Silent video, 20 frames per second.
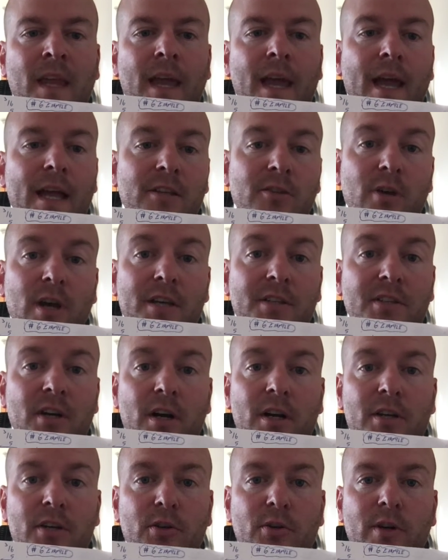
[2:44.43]
And so I
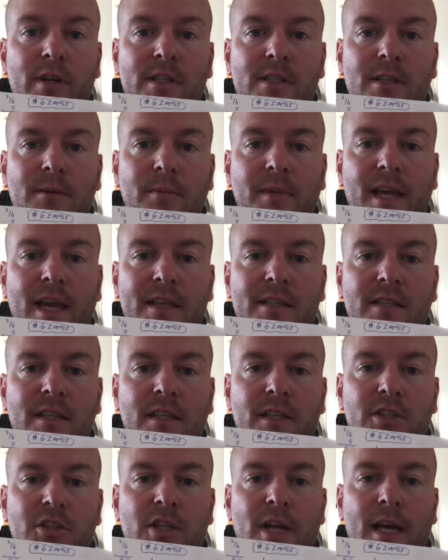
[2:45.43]
started doing some
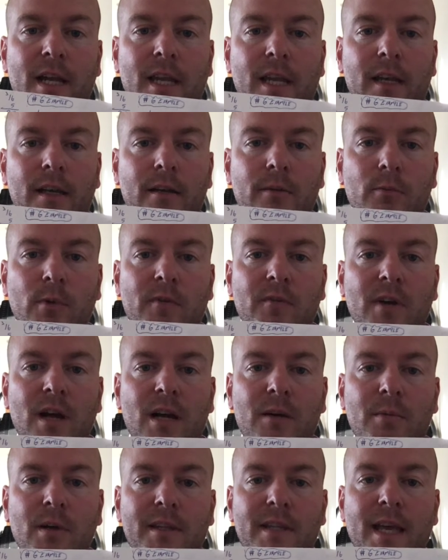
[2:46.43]
guessing and checking. We've
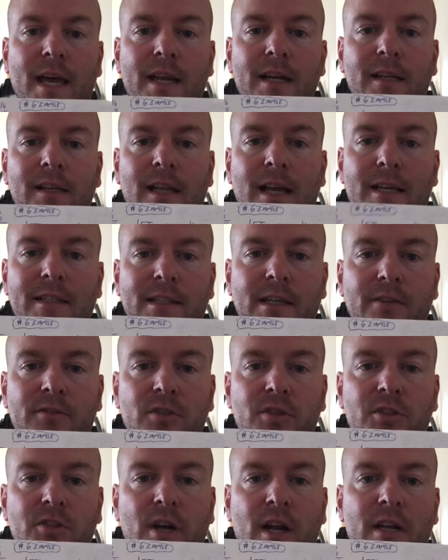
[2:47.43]
talked about that in a class. That was
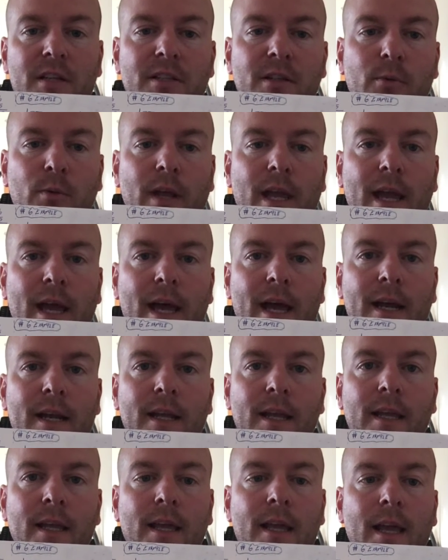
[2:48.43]
a strategy we had.
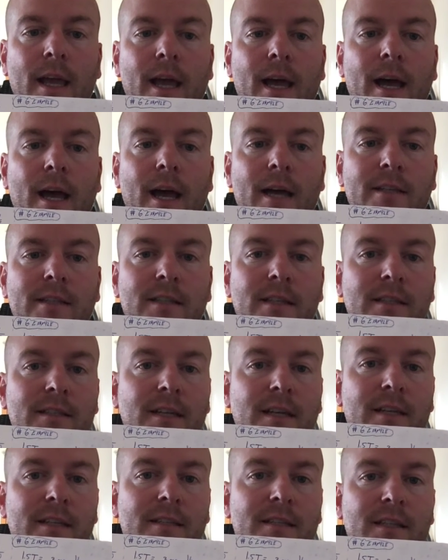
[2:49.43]

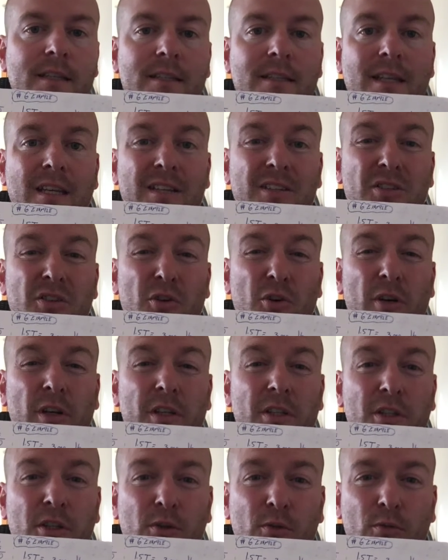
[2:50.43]
16 to 16 is
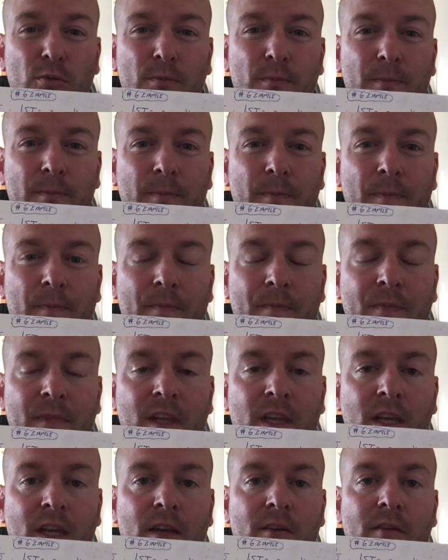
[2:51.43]
32.
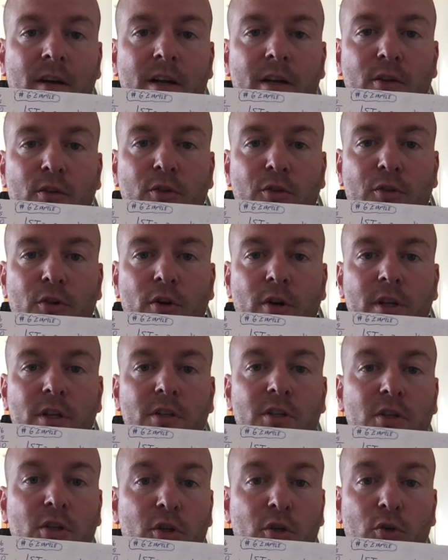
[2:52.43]
If I do
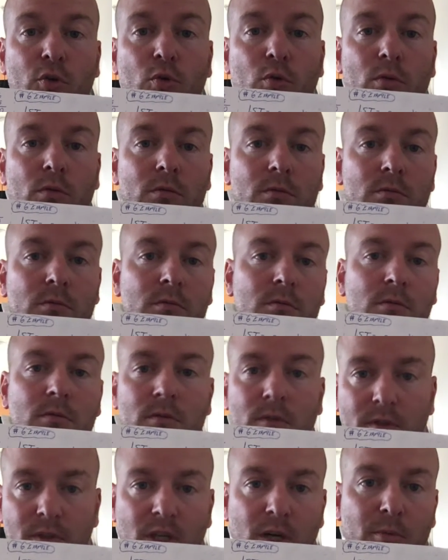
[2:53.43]
32,
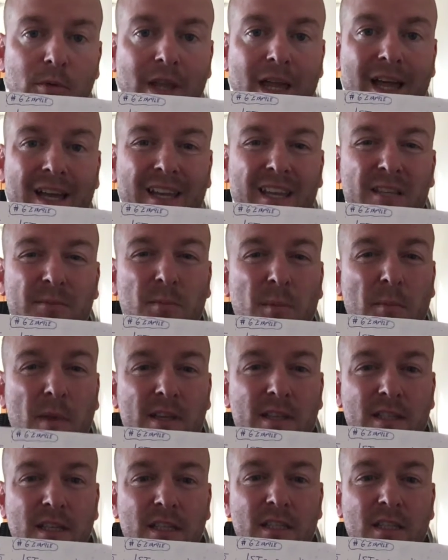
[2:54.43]
double that, it gives me my
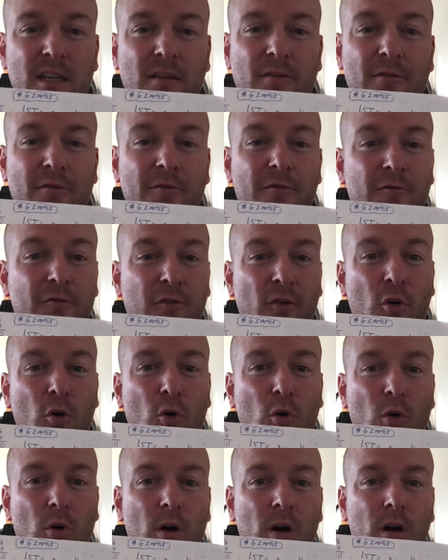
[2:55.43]

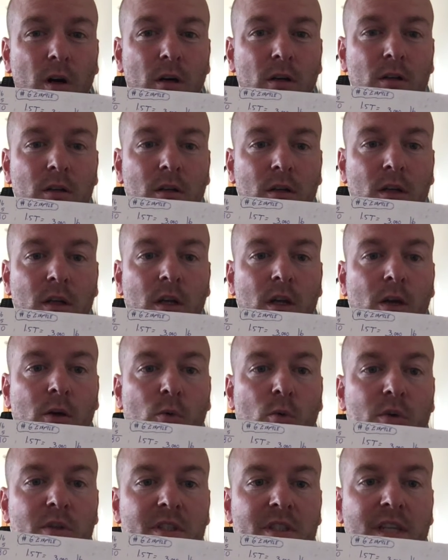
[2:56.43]
64,
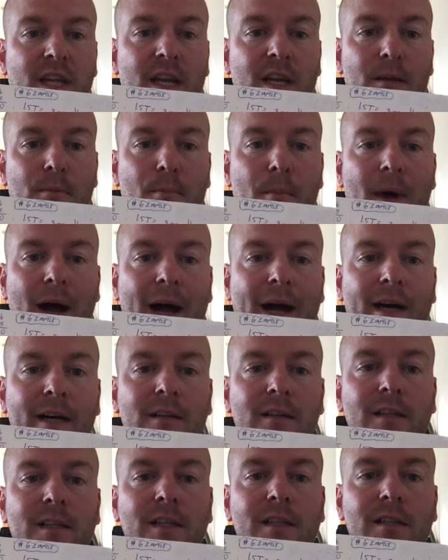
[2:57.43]
which is getting
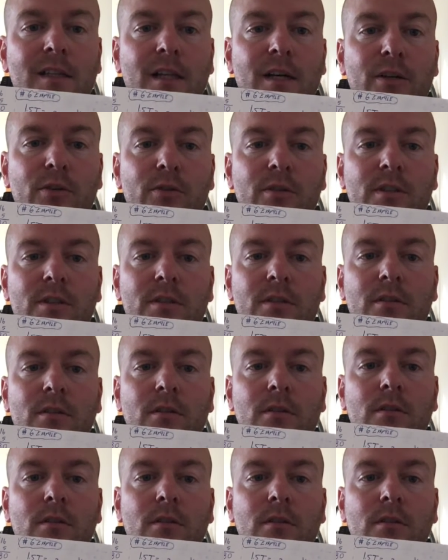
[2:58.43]
mildly close